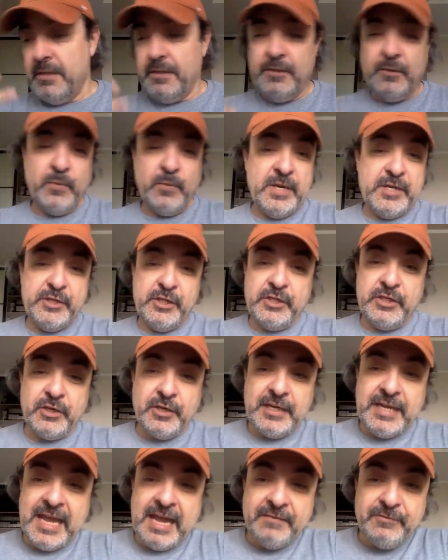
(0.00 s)
The Russians are
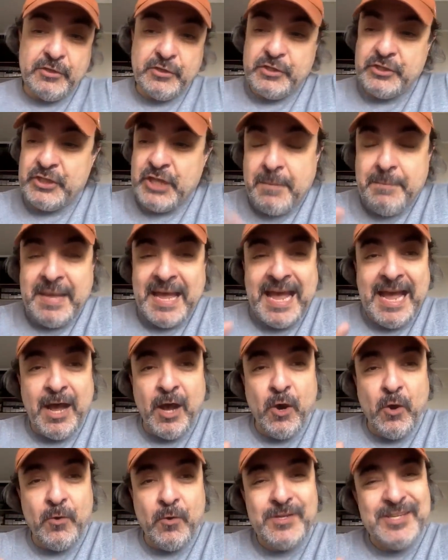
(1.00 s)
going to have to
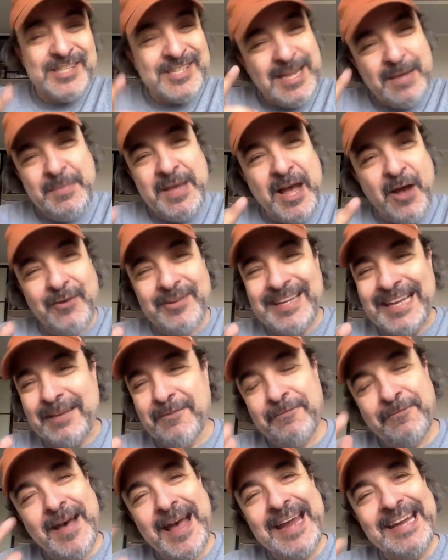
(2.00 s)
somehow like
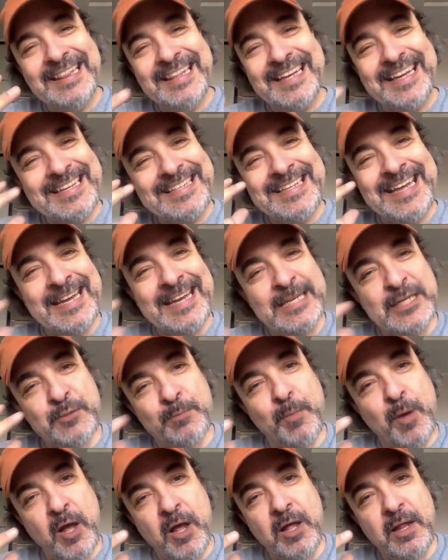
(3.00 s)
find like a tennis
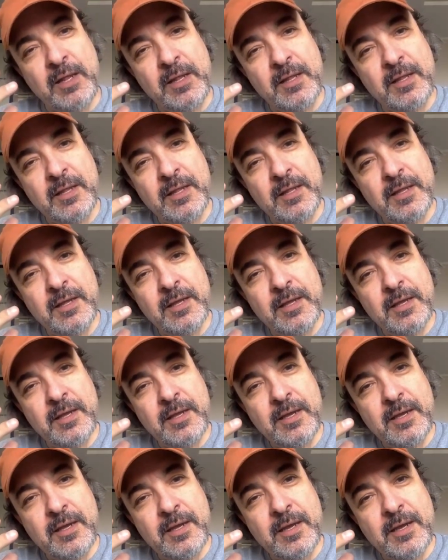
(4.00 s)
ball
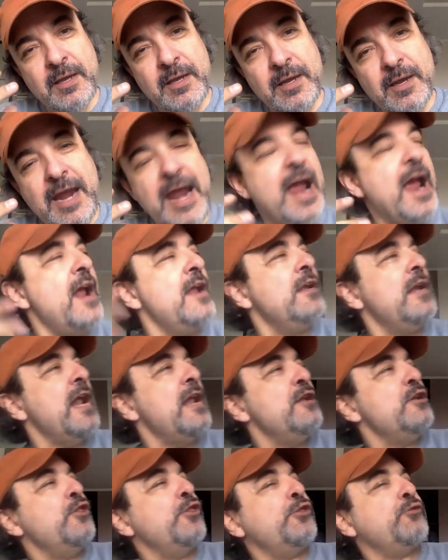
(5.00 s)

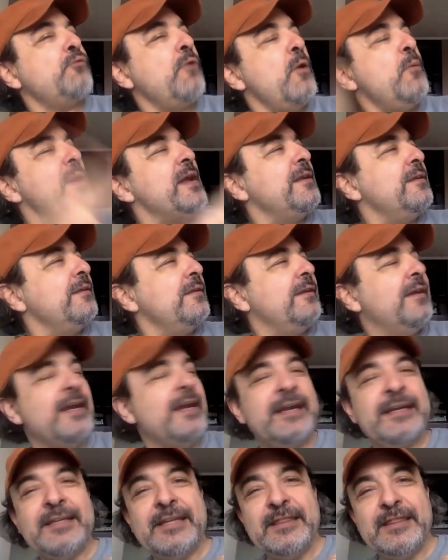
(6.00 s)
and throw it
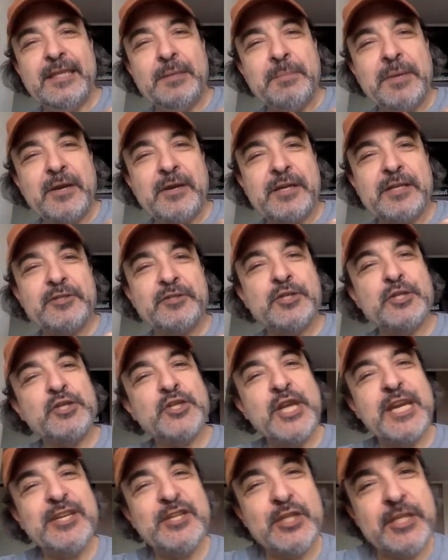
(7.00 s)
and get the Americans to
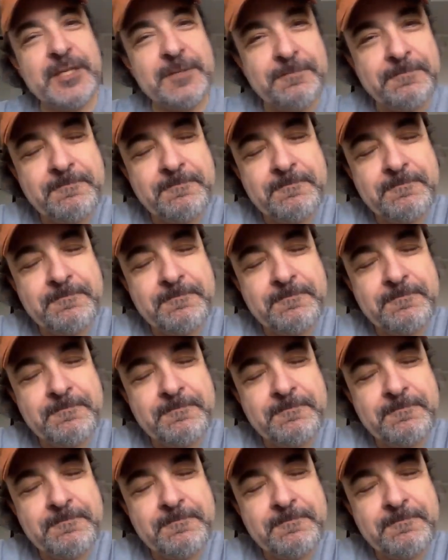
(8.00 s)
chase it.